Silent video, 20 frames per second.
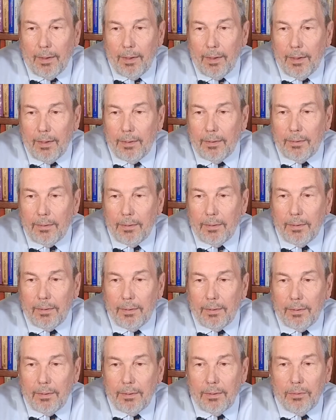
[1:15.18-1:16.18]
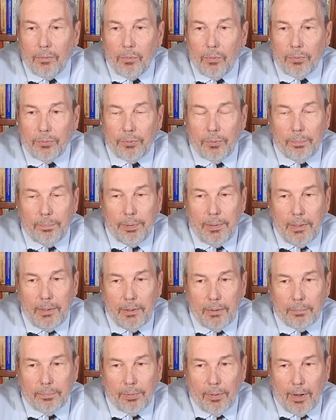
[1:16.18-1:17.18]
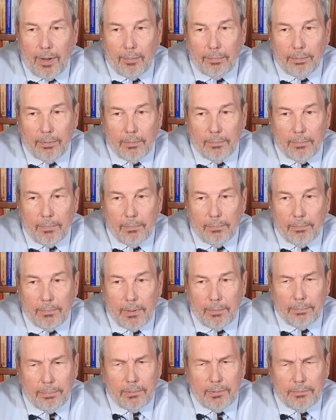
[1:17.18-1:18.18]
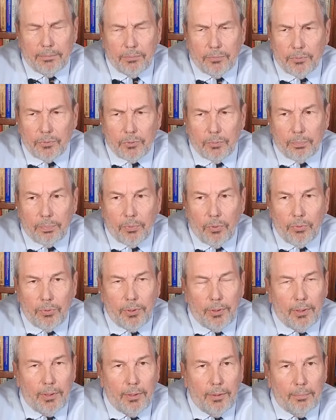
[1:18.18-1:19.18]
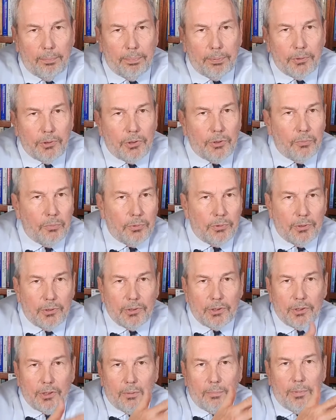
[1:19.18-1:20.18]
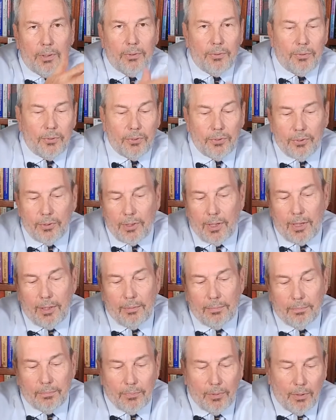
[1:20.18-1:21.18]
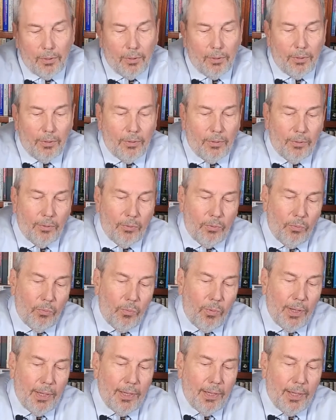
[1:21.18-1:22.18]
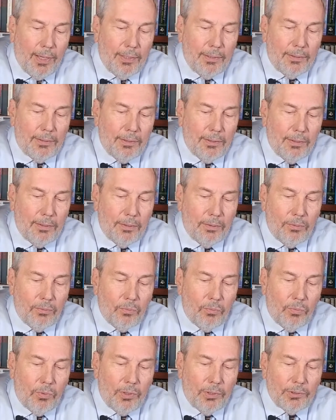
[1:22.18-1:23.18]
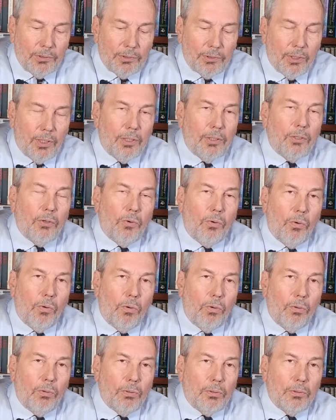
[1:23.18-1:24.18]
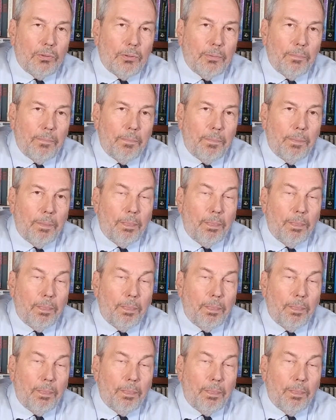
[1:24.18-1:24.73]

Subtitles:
had a orthopedic problem, I believe it was a broken hip, and she was in some other state, the way I did it was I called